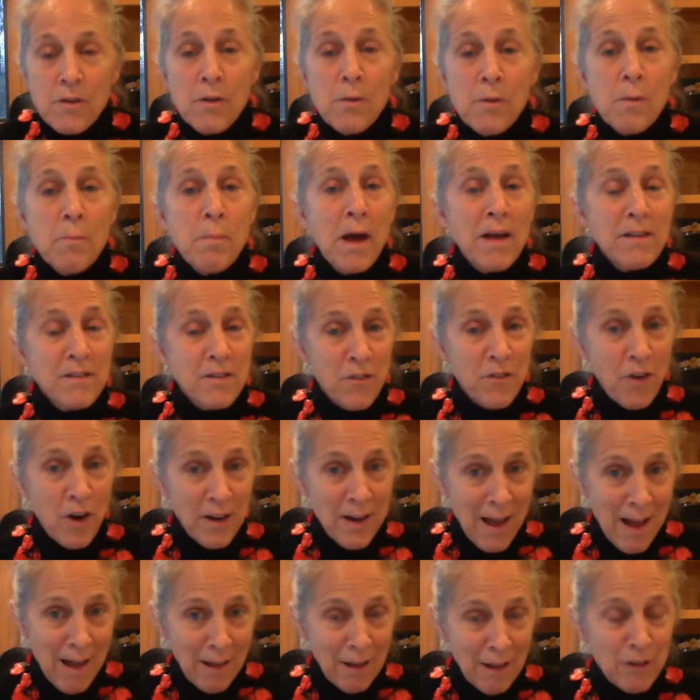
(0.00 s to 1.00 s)
To the best of
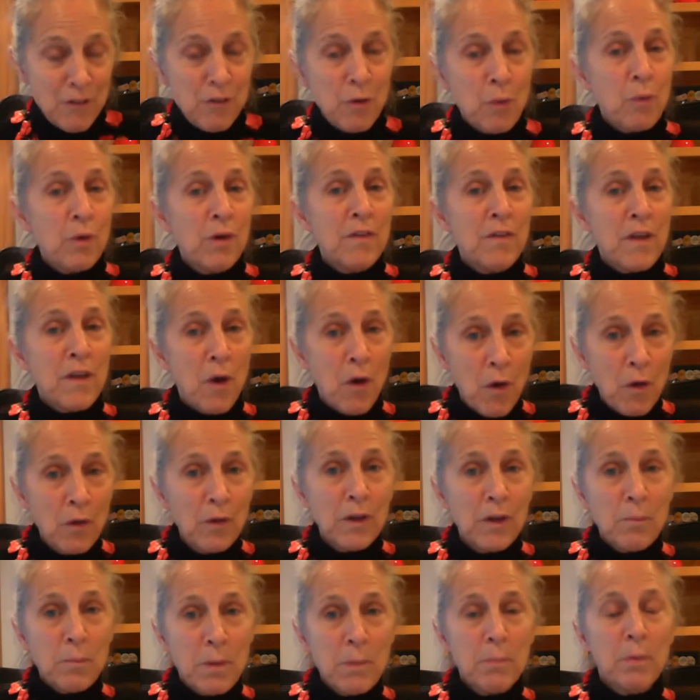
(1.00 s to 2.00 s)
our knowledge, we're the
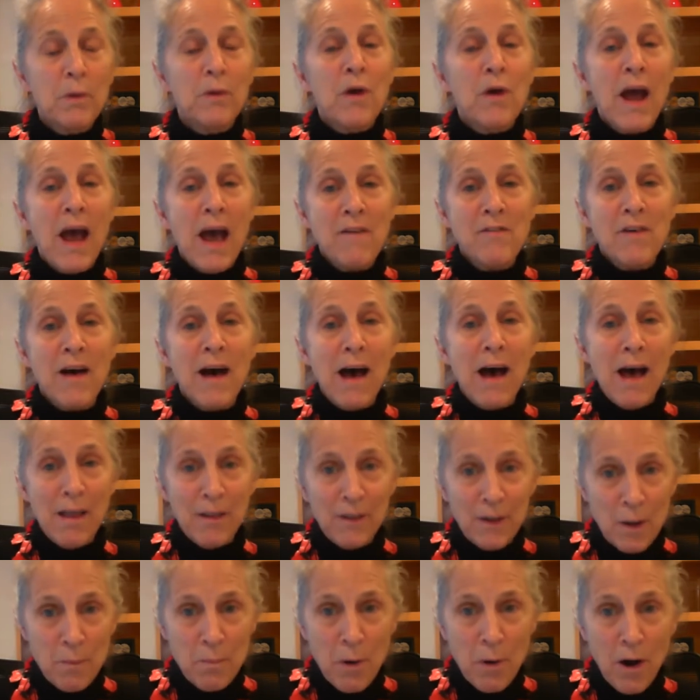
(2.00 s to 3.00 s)
only people who have a
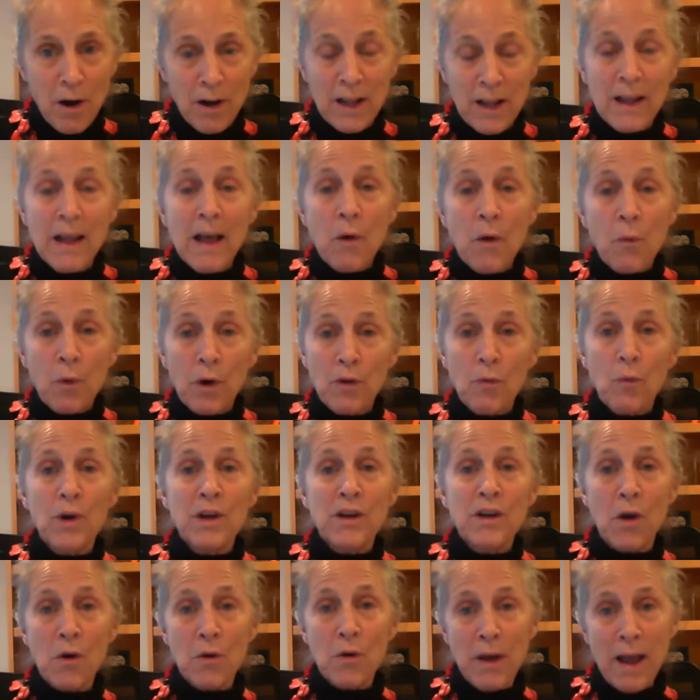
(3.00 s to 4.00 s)
holiday party where
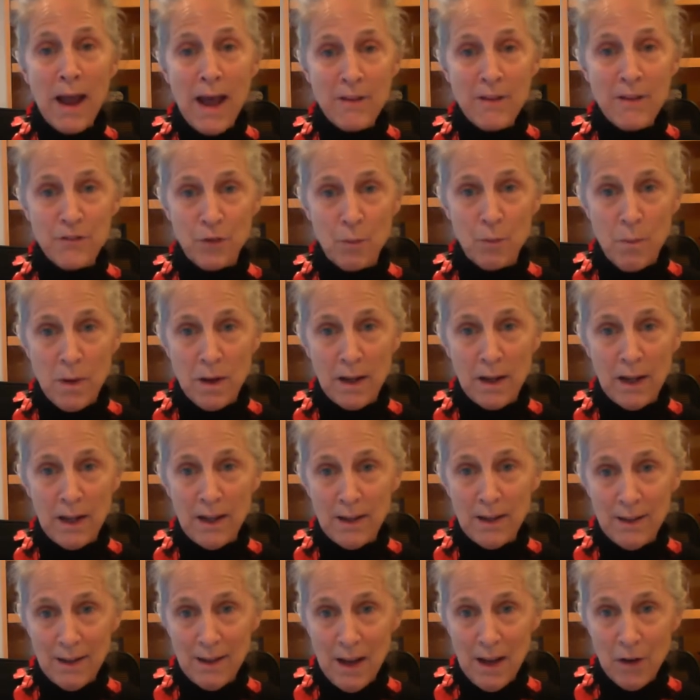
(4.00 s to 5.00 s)
we don't ask for
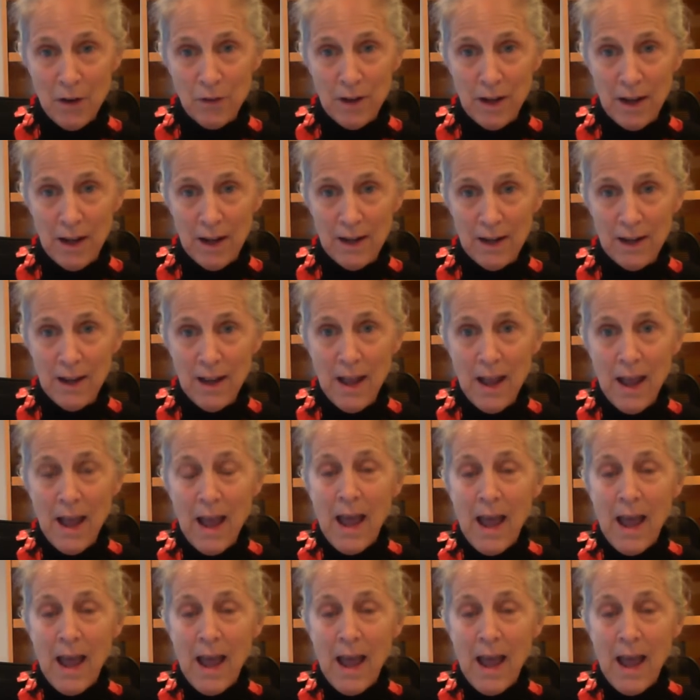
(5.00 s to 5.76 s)
money, okay?